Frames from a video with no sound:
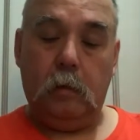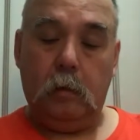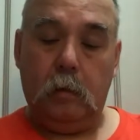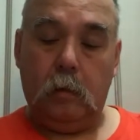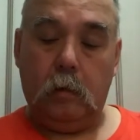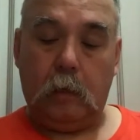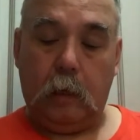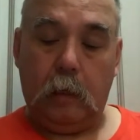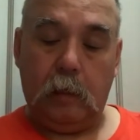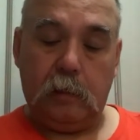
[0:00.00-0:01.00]
okay, I
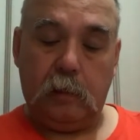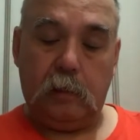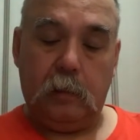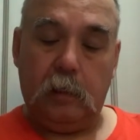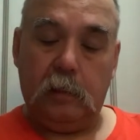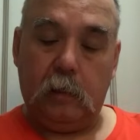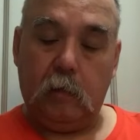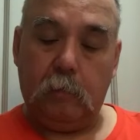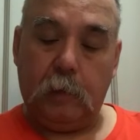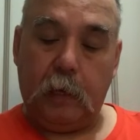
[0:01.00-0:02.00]
guess this needs to go
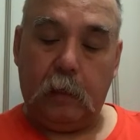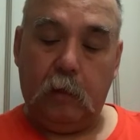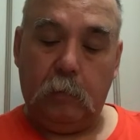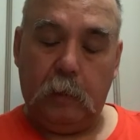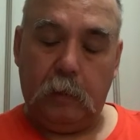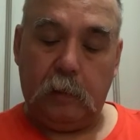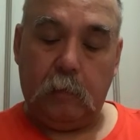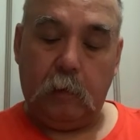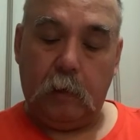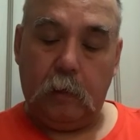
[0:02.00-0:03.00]
back a little bit. Is that right?